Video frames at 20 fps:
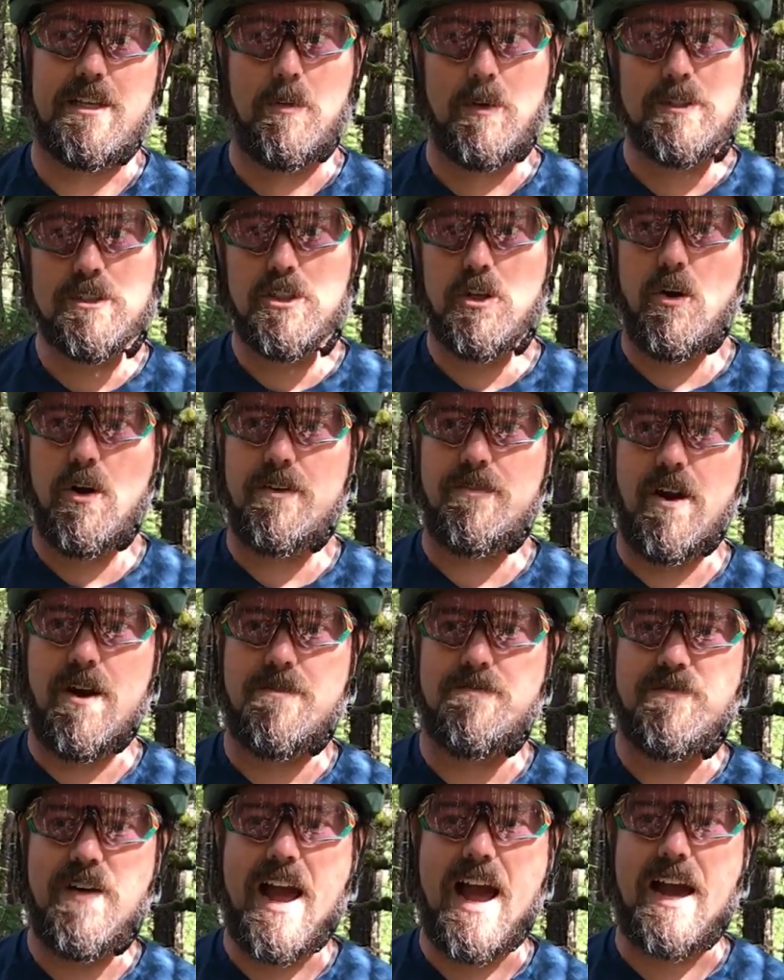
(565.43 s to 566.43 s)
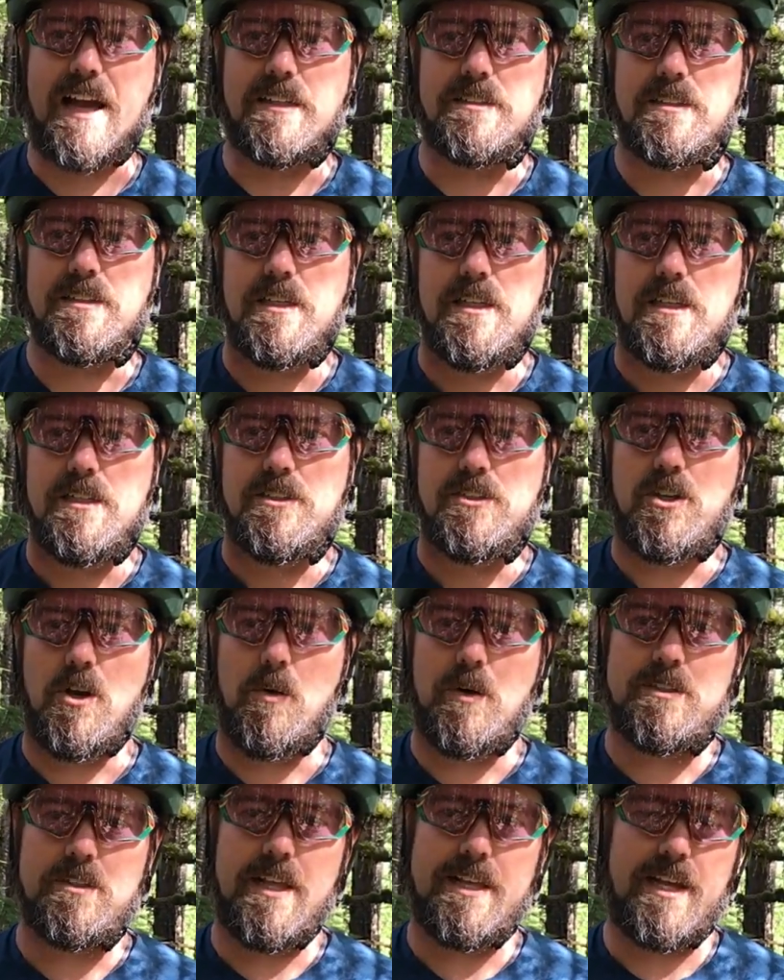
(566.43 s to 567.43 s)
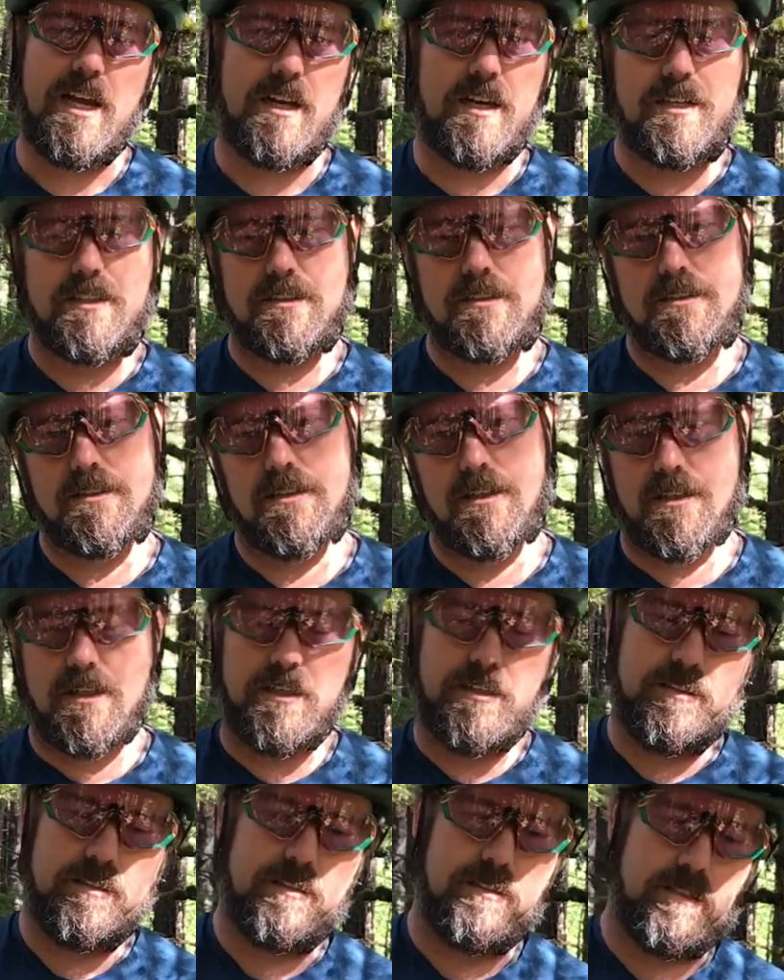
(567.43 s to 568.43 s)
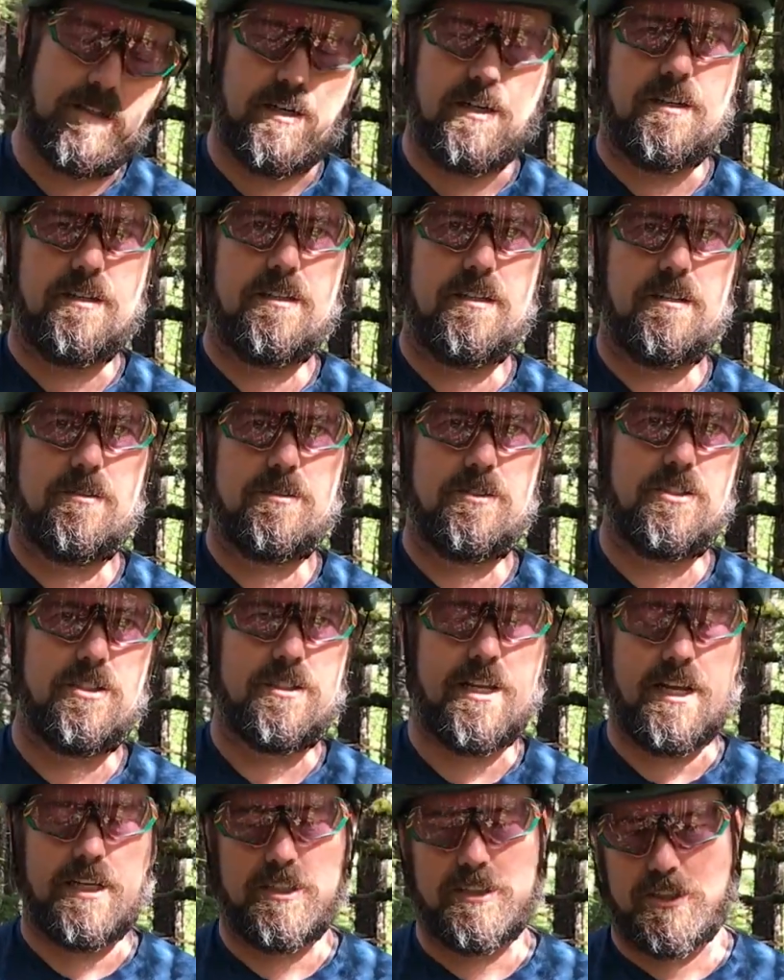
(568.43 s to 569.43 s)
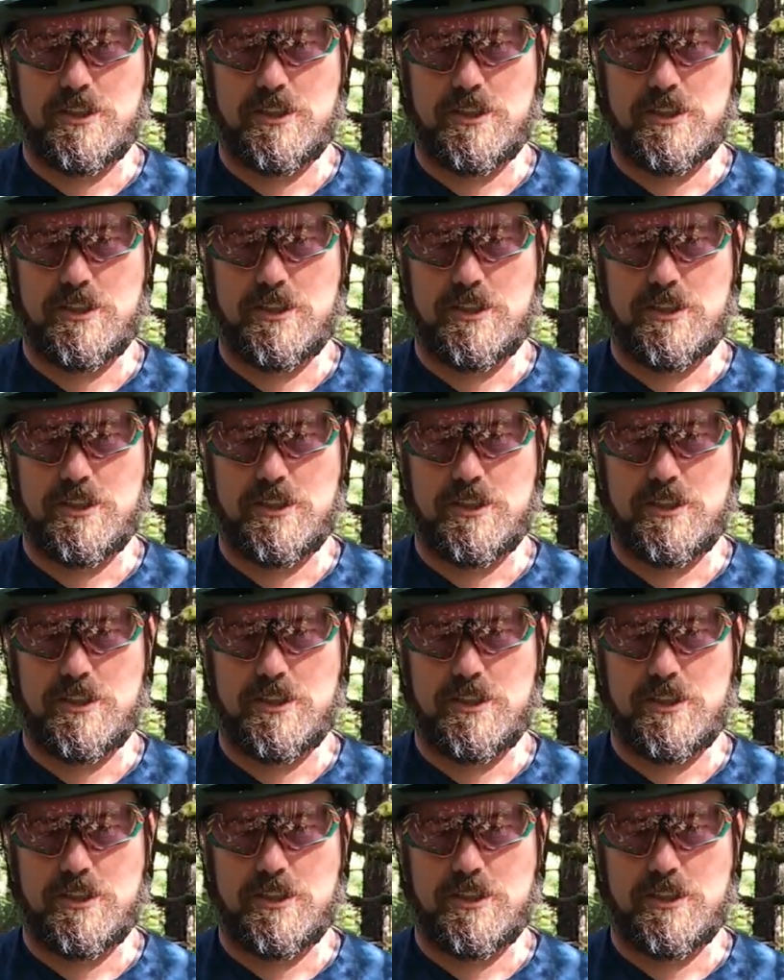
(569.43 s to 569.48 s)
I wasn't going very fast. So it wasn't like a it was just like